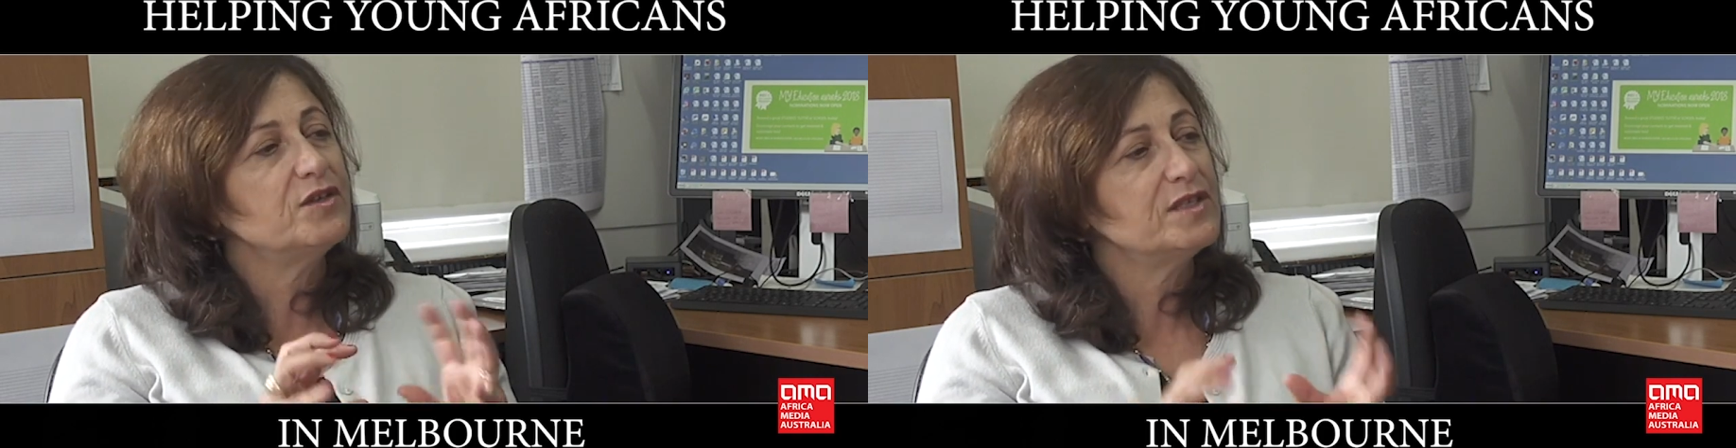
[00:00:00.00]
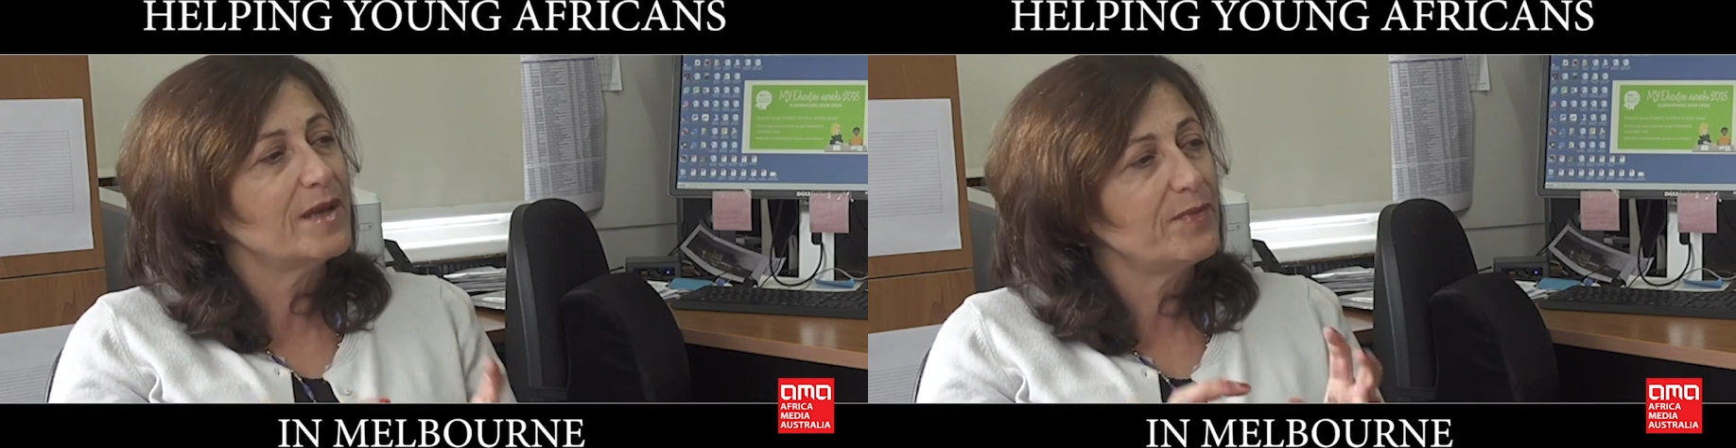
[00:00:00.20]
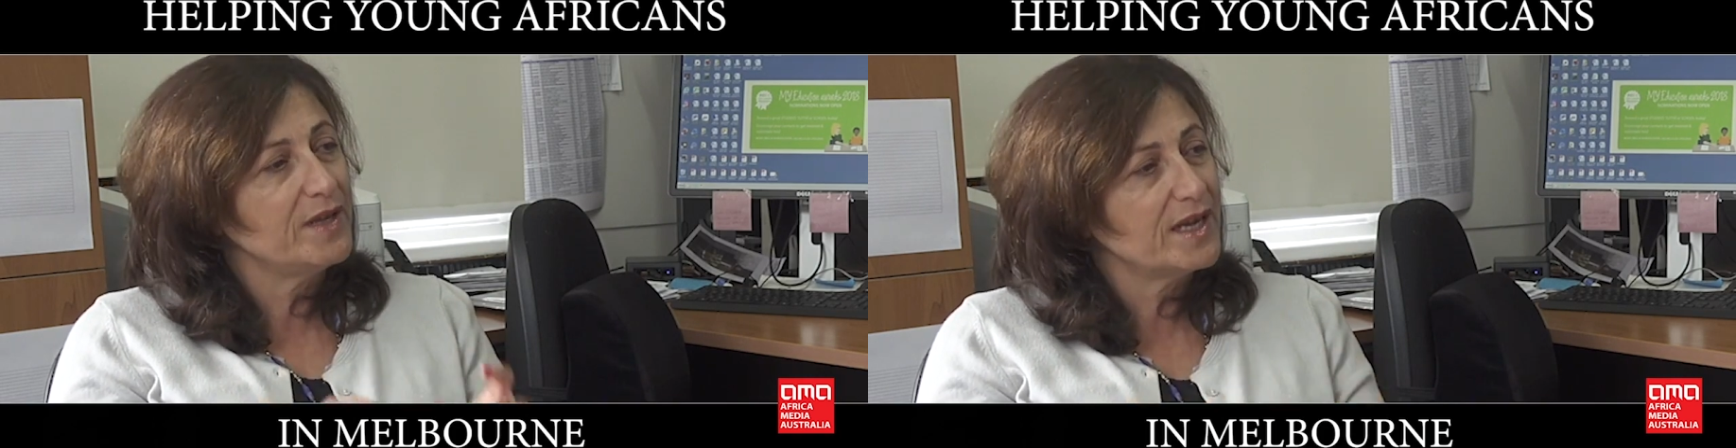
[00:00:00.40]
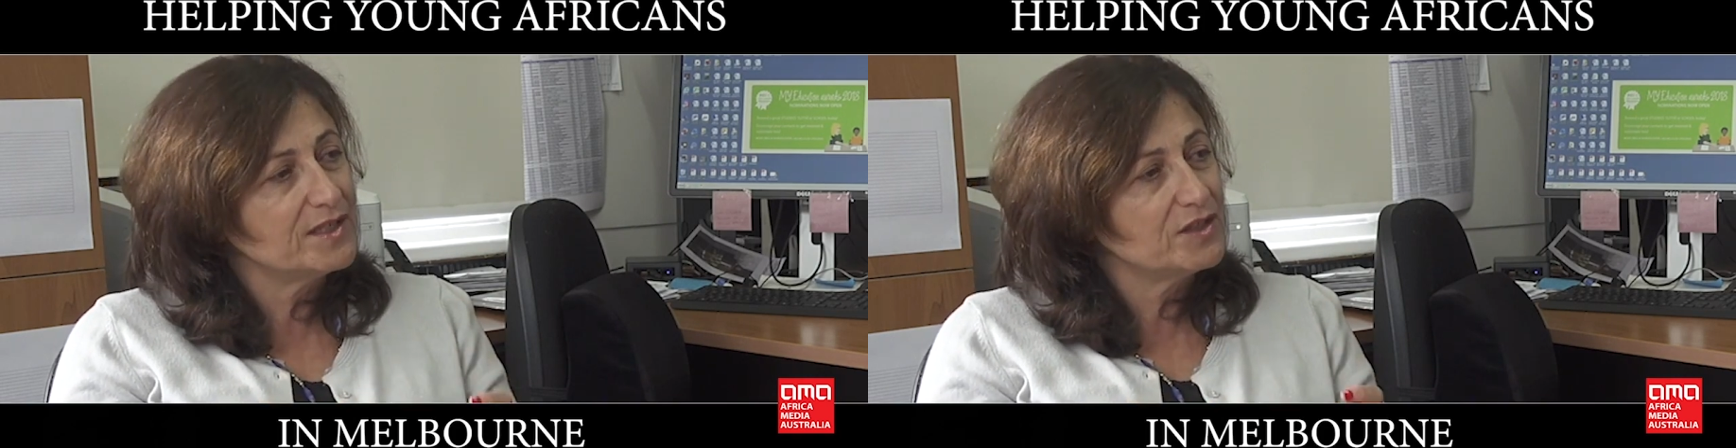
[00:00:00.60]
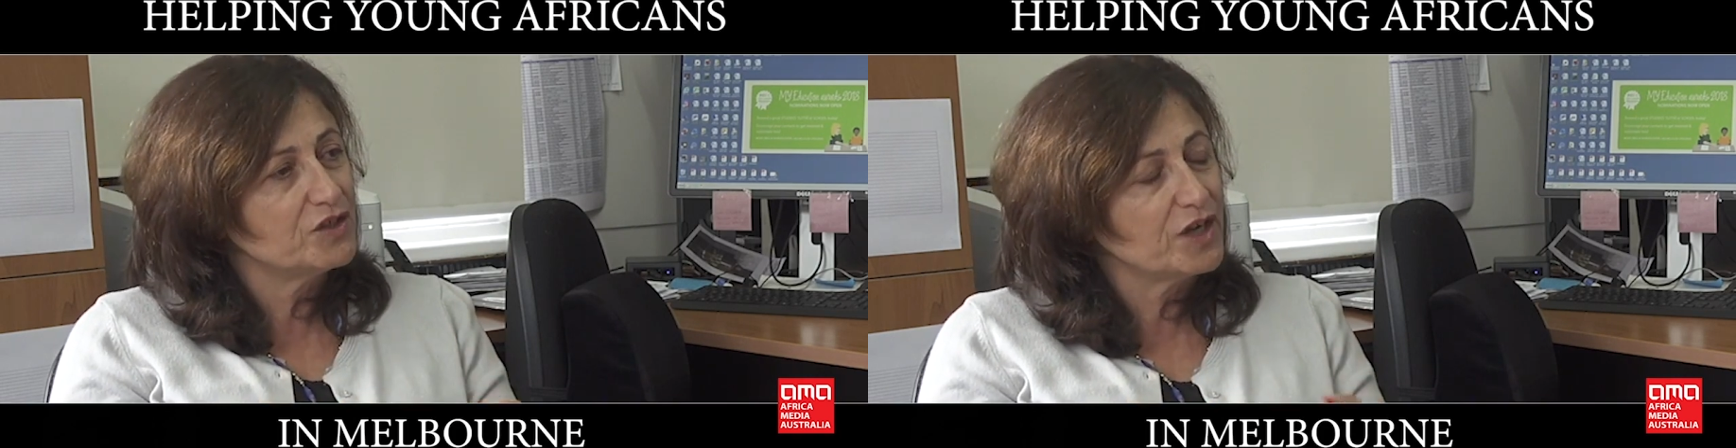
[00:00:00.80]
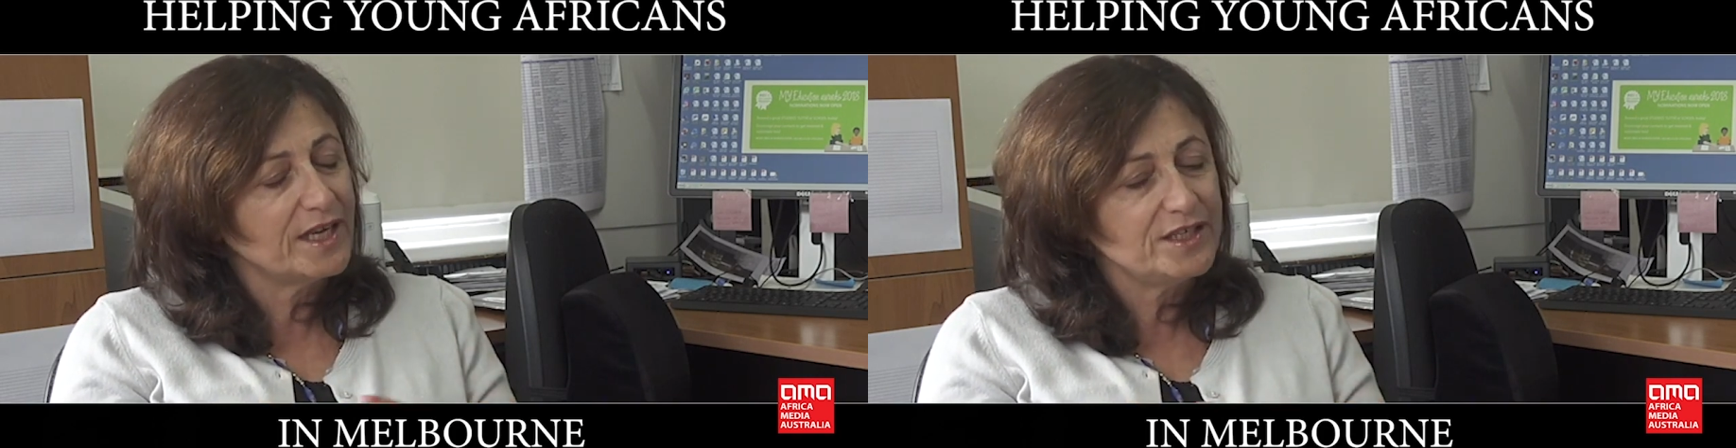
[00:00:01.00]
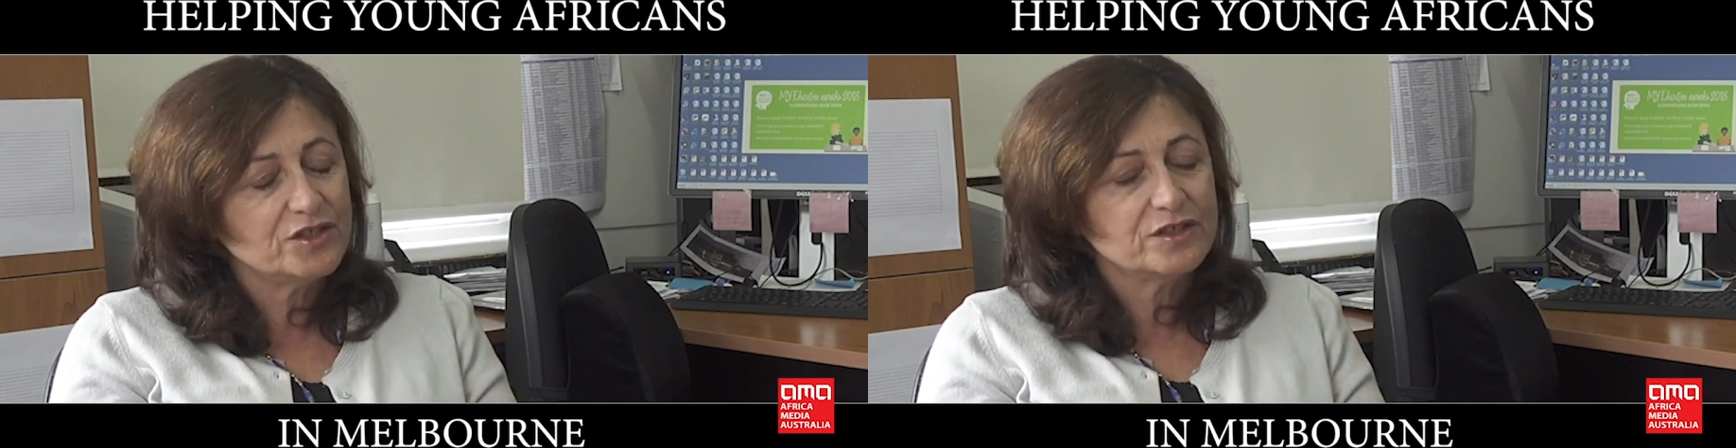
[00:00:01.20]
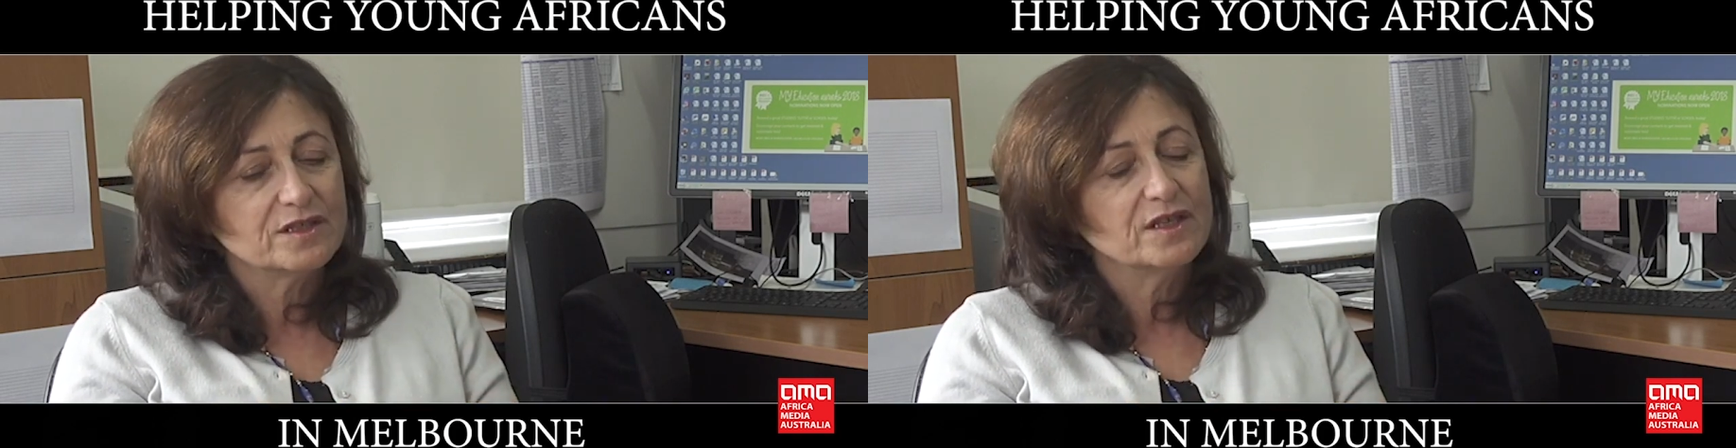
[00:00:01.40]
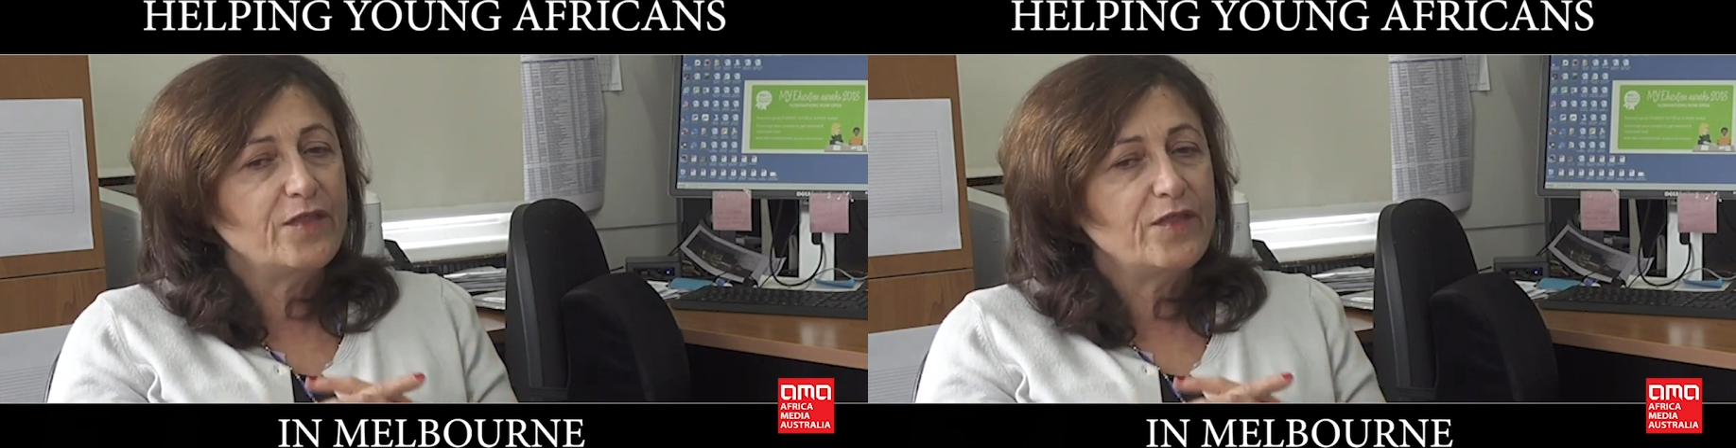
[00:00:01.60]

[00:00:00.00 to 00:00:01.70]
So something has to change,